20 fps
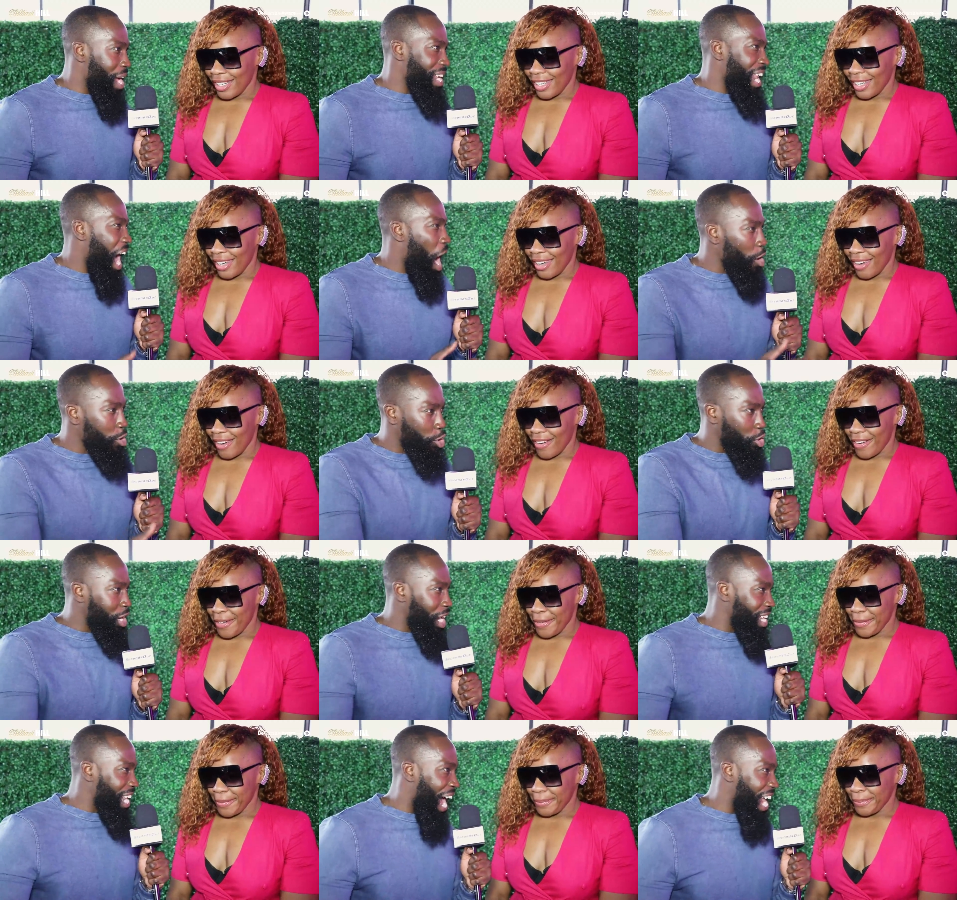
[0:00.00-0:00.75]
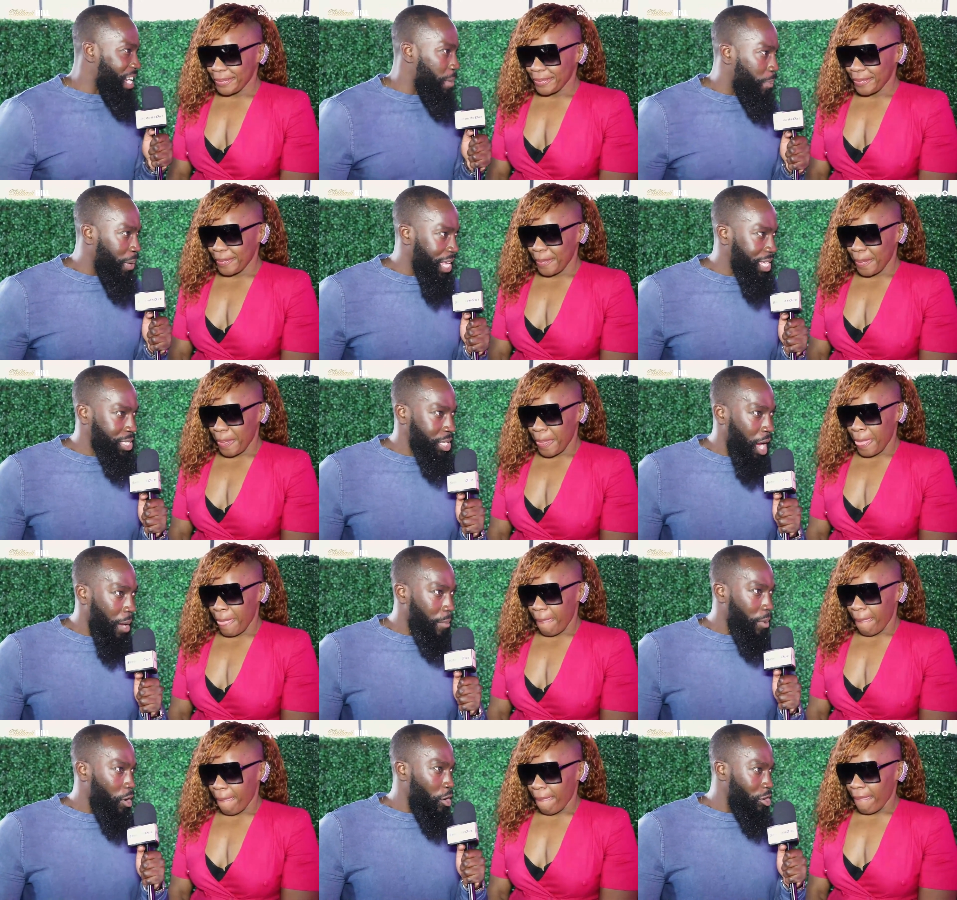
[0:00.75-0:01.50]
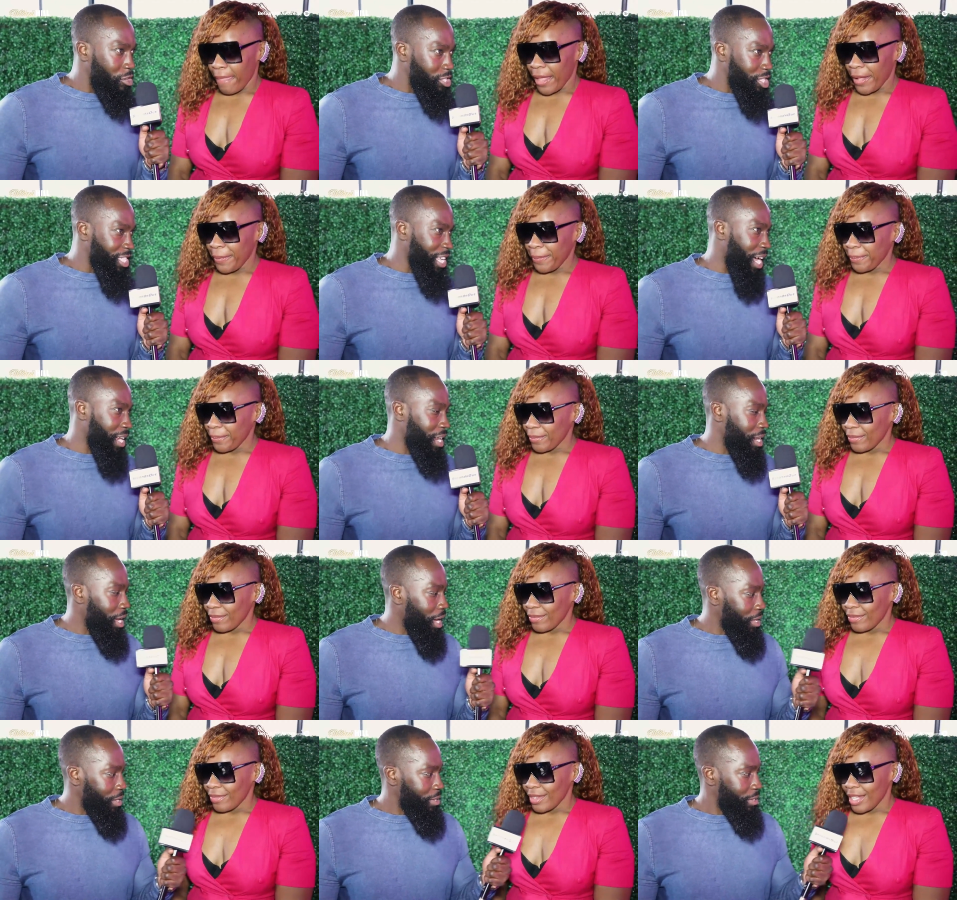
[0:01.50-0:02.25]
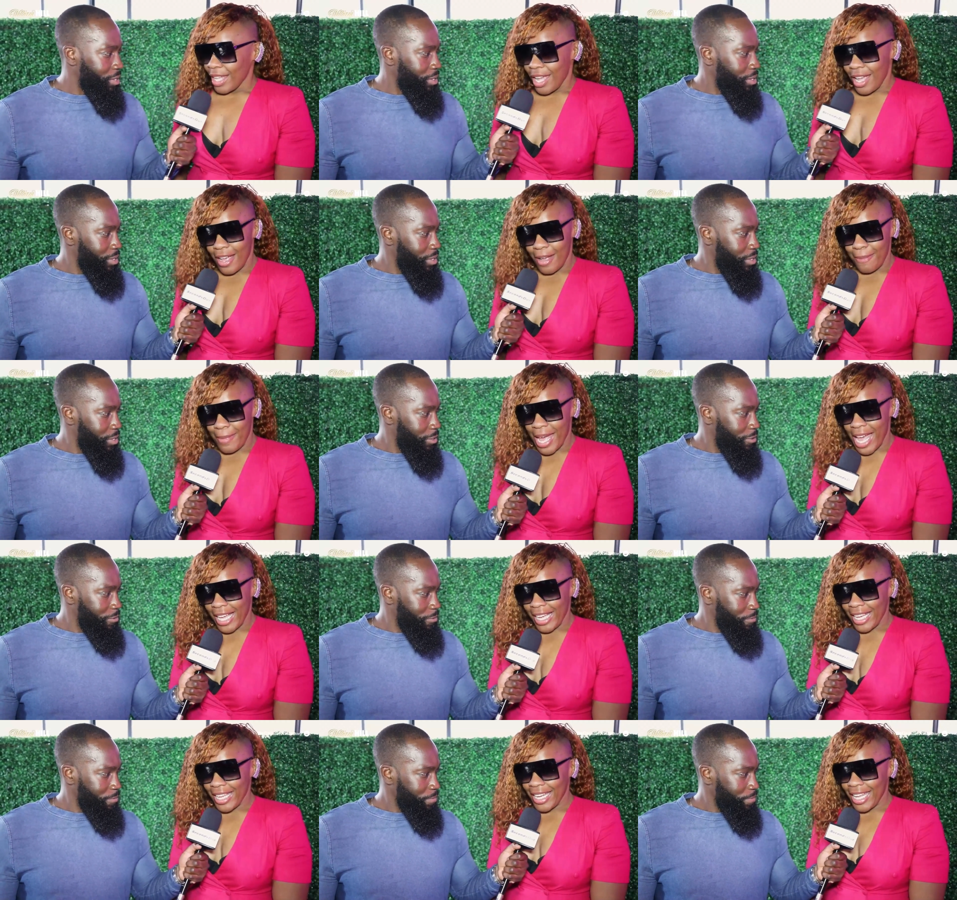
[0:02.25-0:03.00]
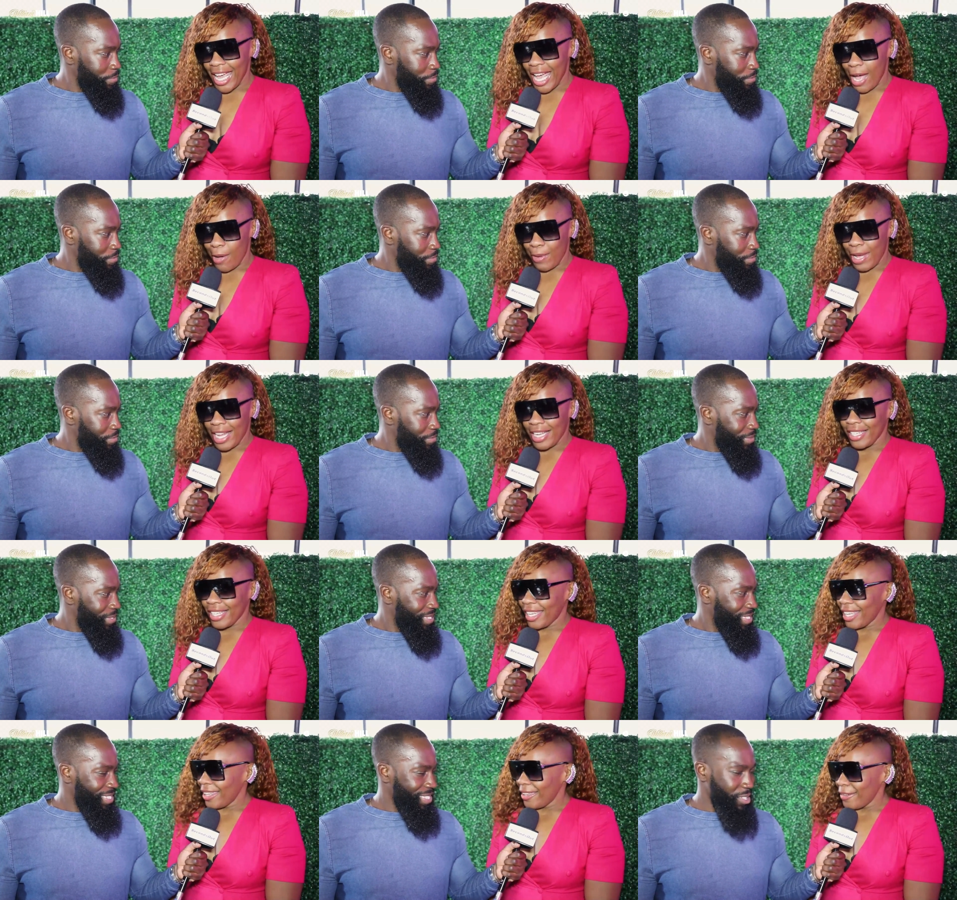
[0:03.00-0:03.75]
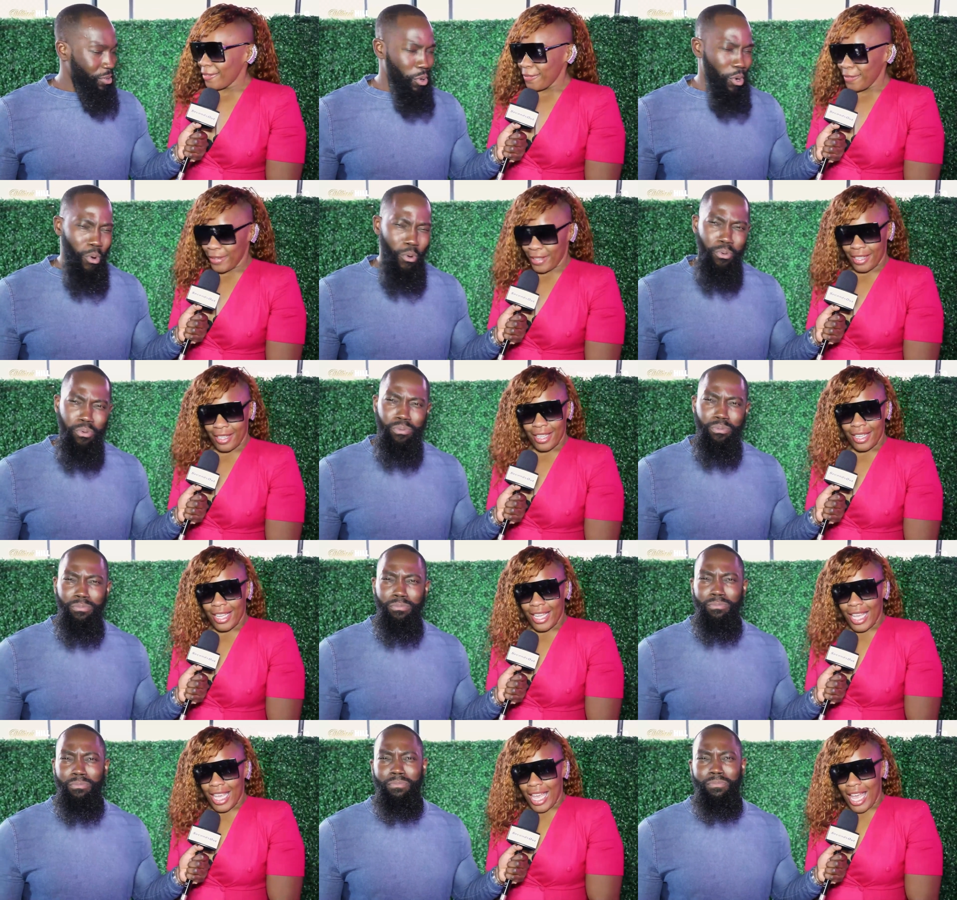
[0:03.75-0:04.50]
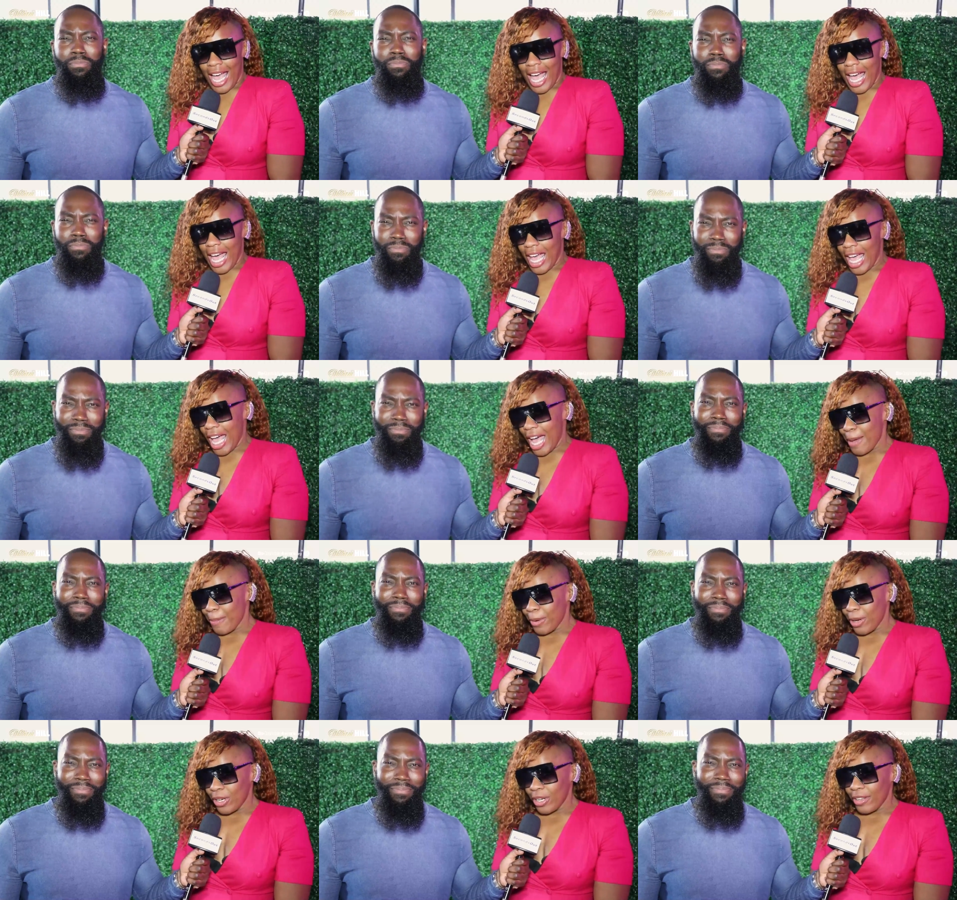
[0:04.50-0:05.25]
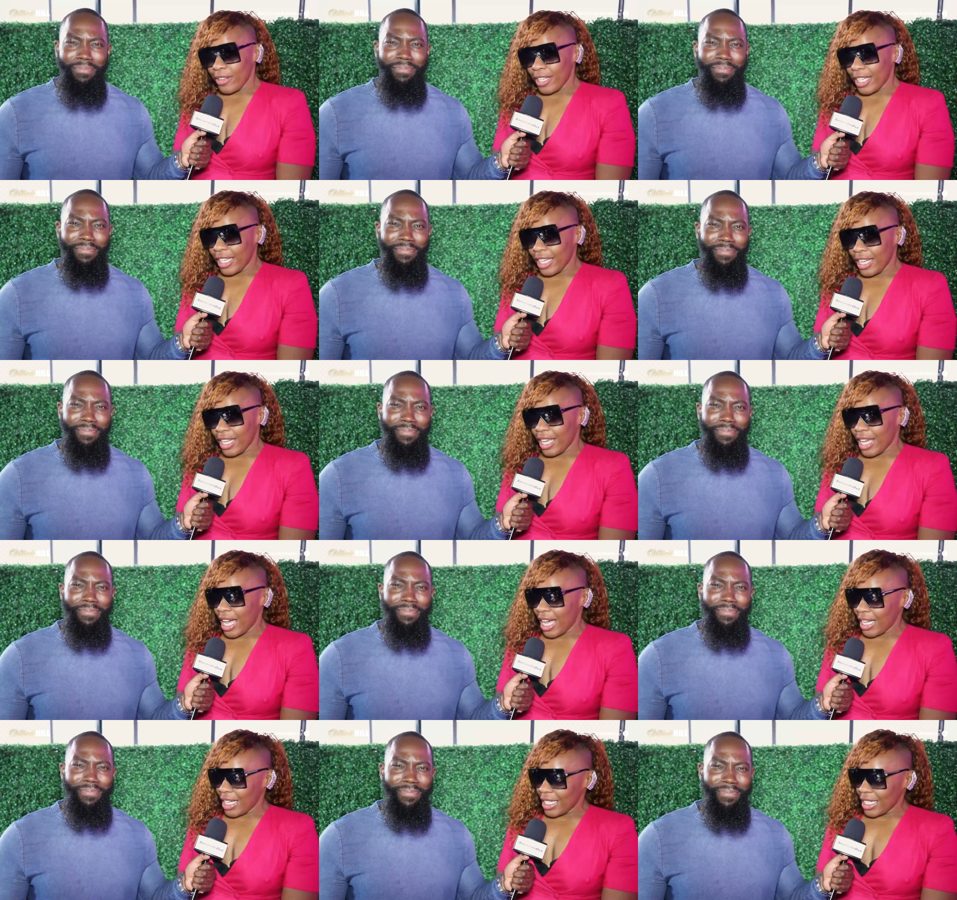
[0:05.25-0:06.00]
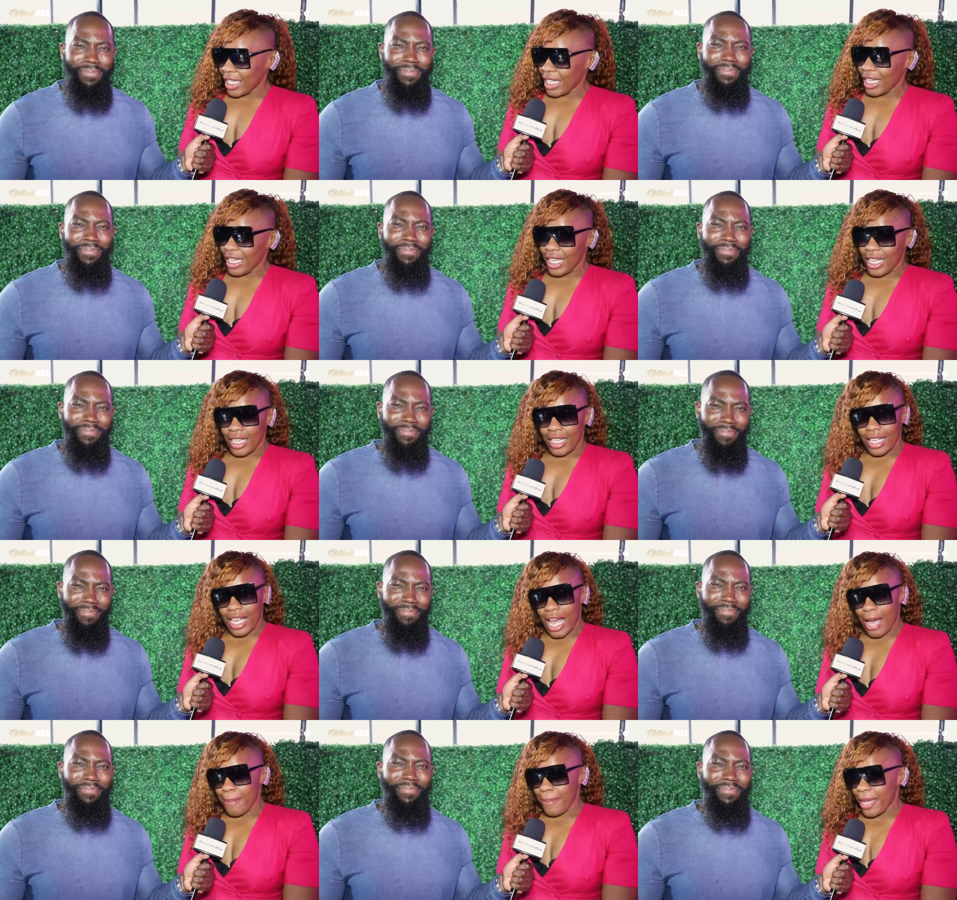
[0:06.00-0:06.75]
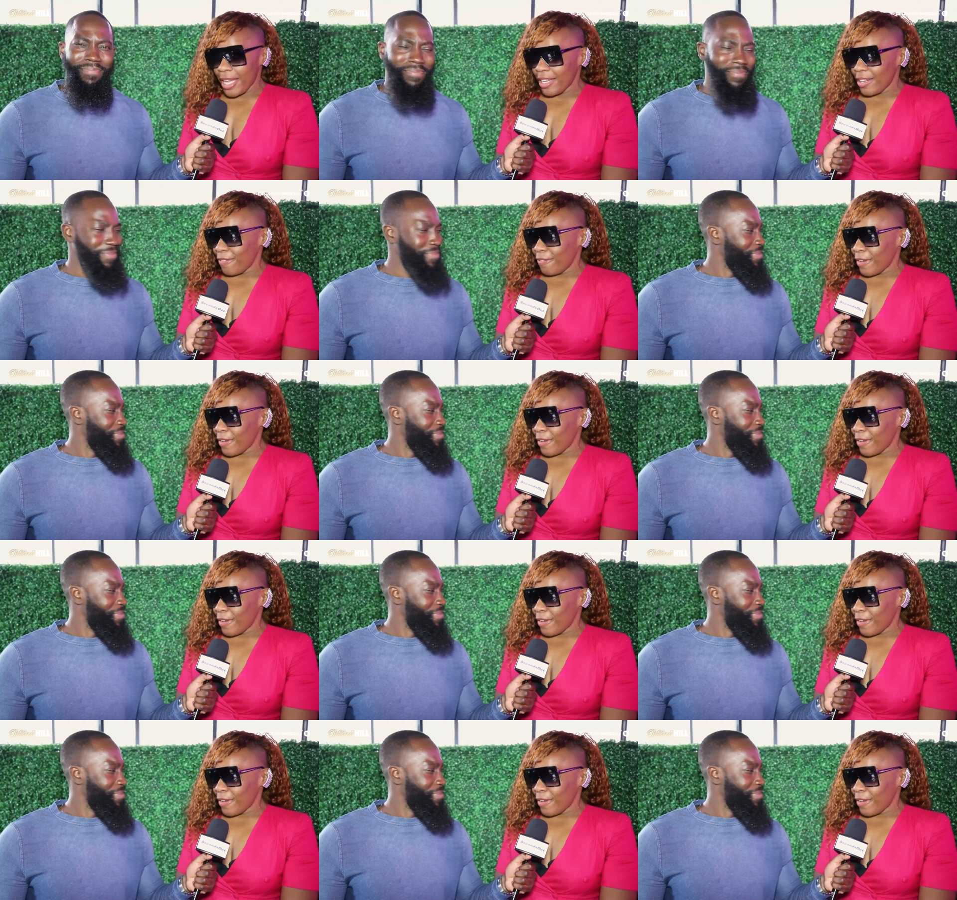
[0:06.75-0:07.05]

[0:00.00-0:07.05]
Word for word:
Speaker 1: and how are you going to light the place up on Saturday night?
Speaker 2: Um, I get it how I live. I'm gonna get it ugly. I'll make the